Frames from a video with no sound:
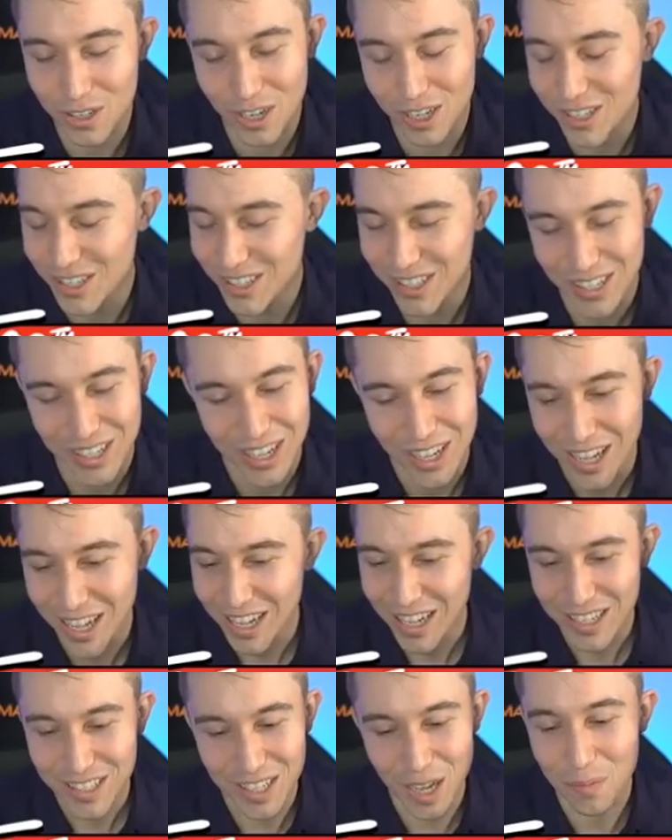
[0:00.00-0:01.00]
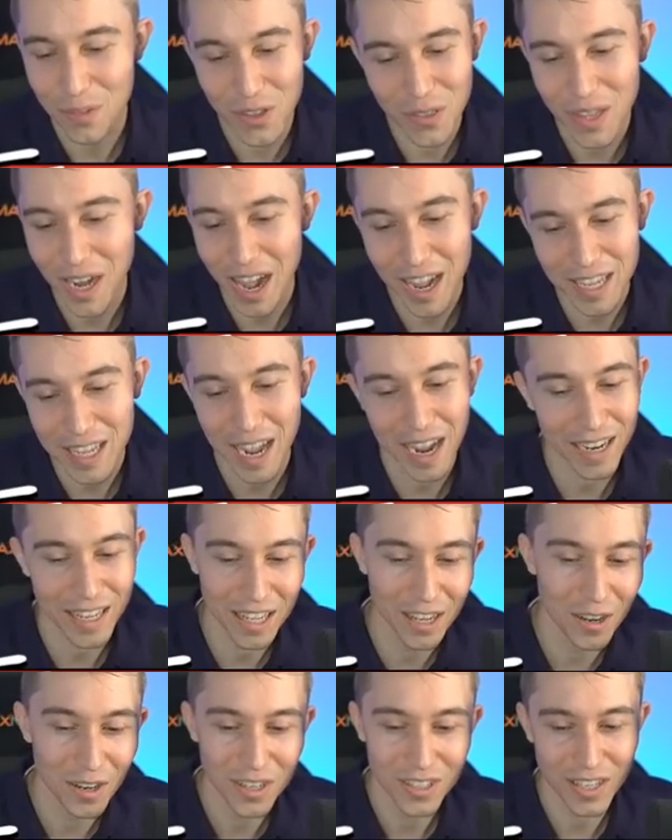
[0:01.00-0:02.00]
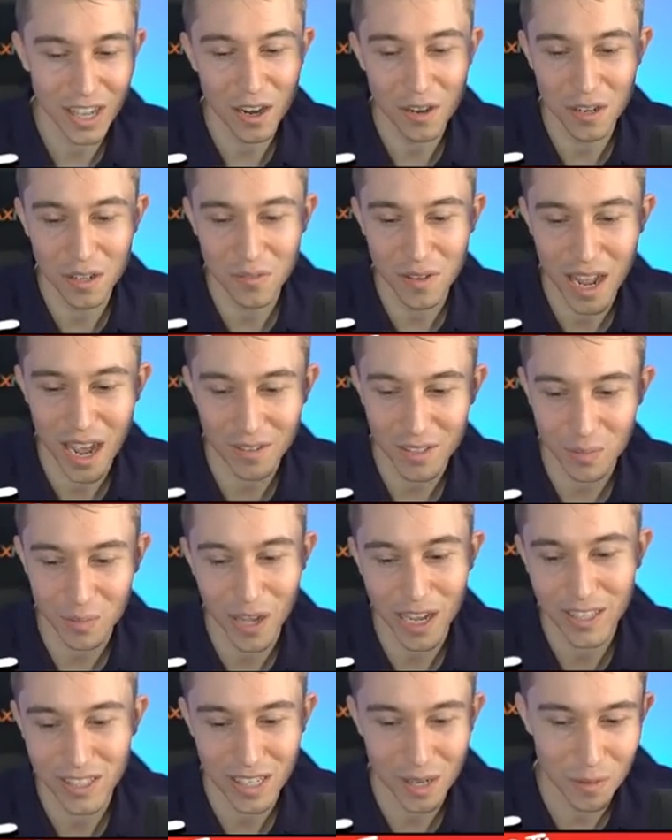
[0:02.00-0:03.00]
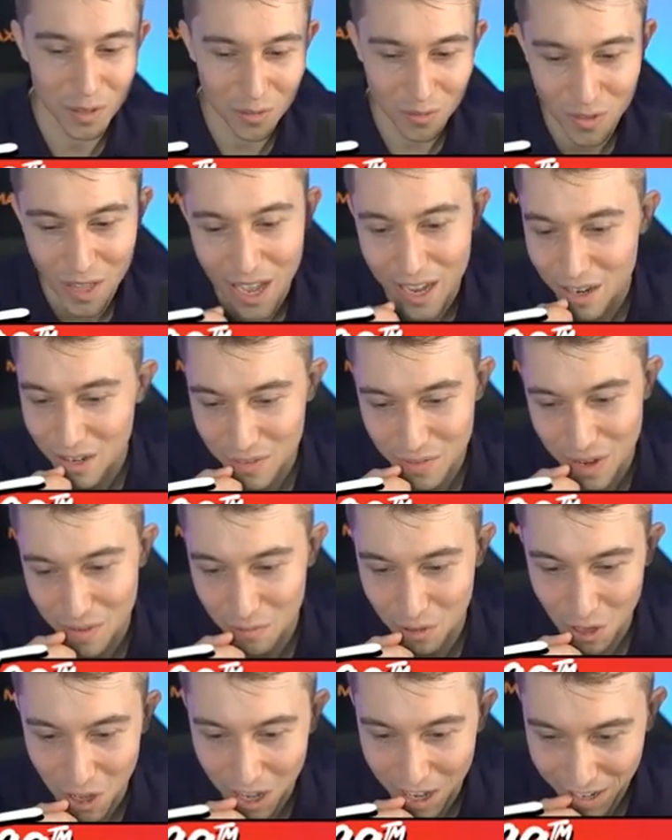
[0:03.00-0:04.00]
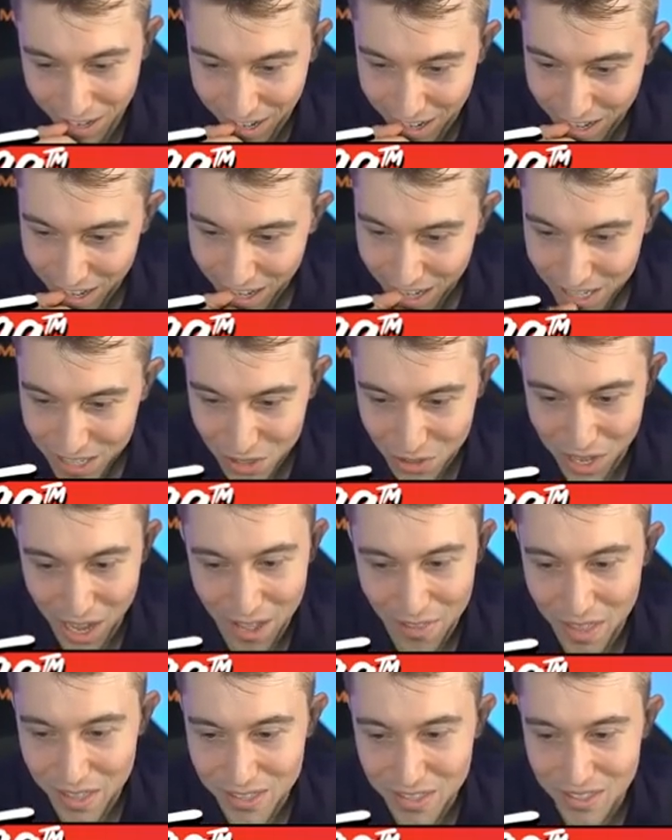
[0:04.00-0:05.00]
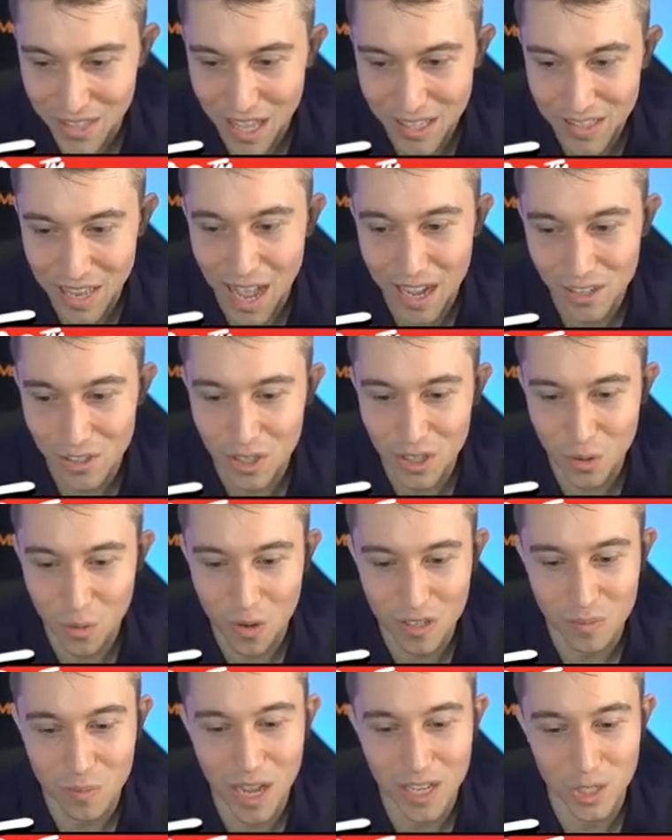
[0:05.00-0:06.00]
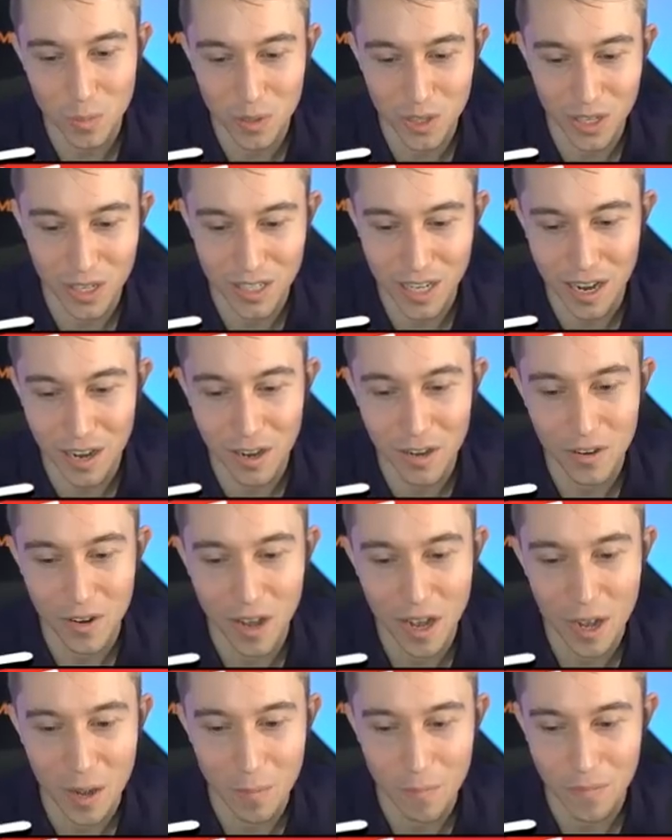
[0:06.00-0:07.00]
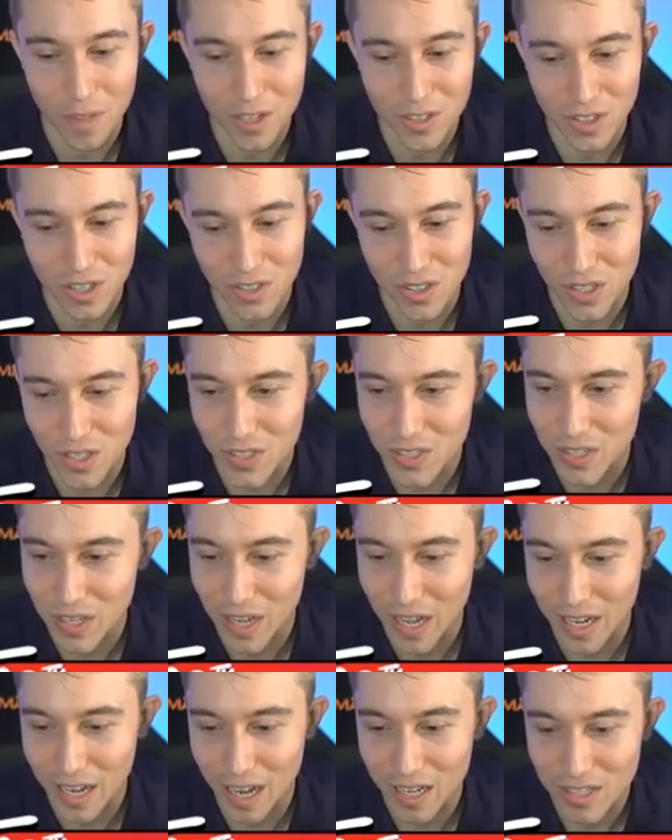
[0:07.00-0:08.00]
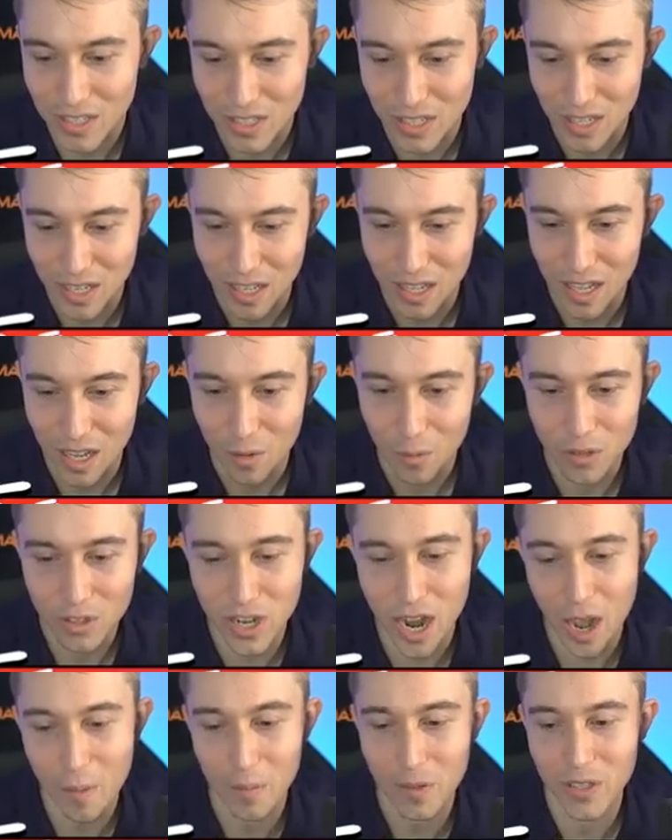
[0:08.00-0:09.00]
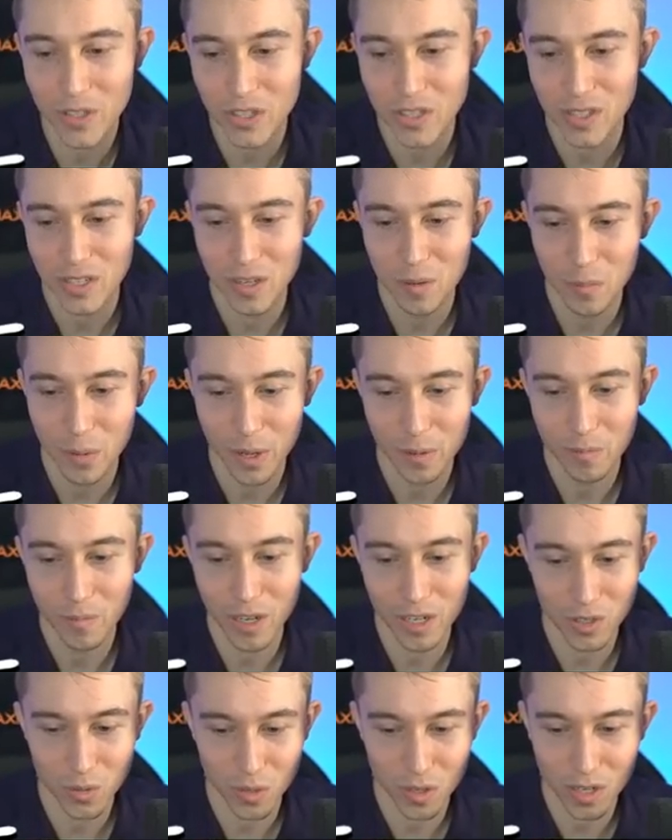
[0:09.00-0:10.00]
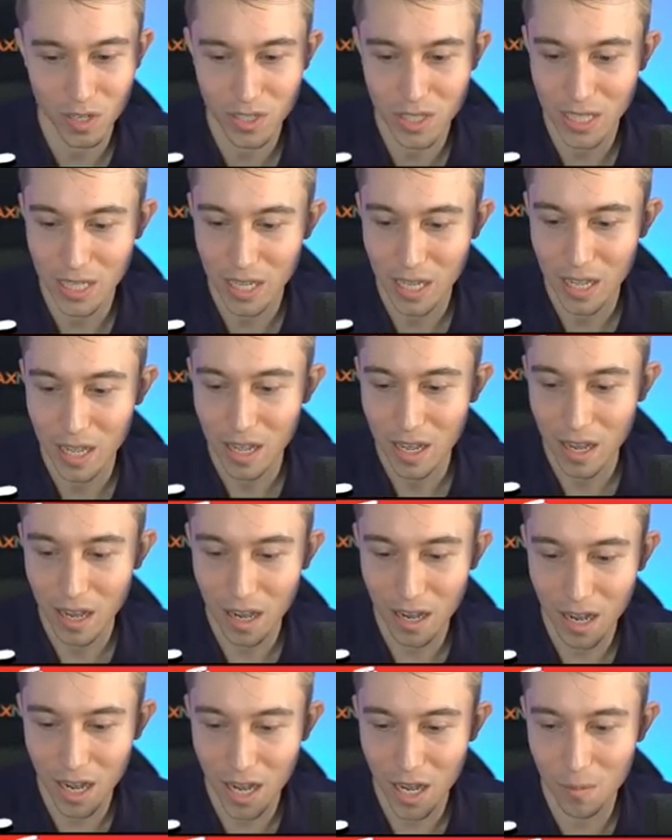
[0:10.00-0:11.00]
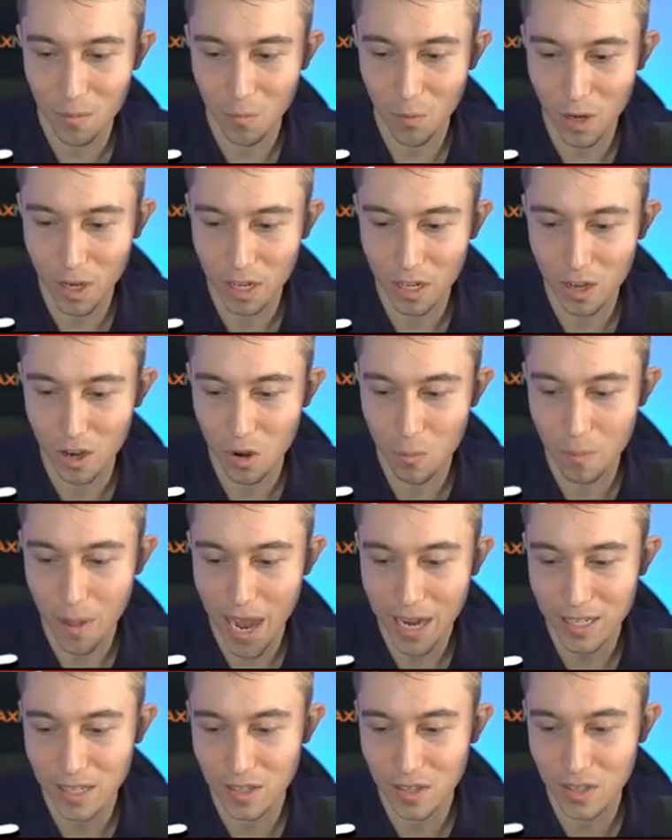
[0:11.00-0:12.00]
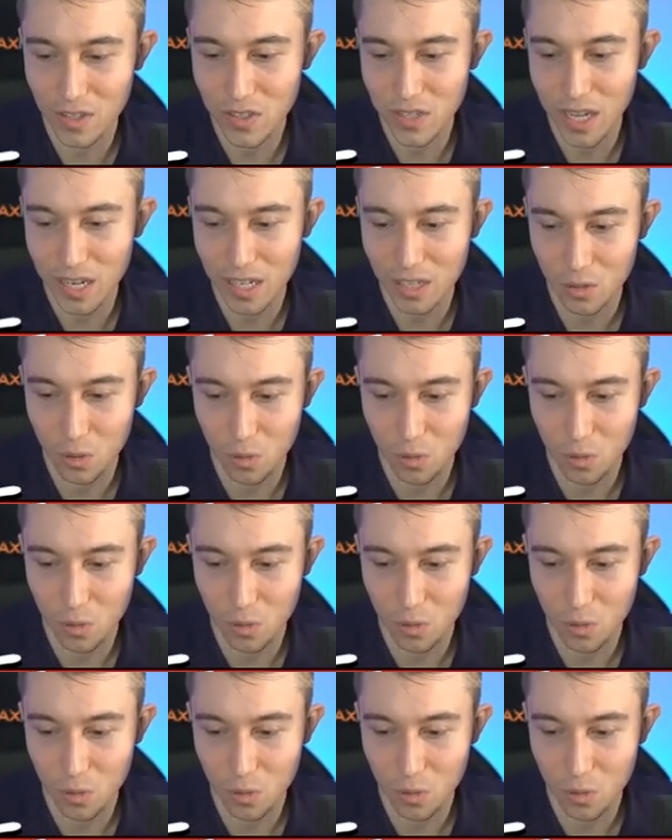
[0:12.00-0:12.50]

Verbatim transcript: it's just something that I can't kill because I don't even have splash damage for that. I don't even have Log. But yeah, that's that's actually the worst matchup in the entire um, existence, I guess which happens, but it is what it is. Um, we're going to go back to this deck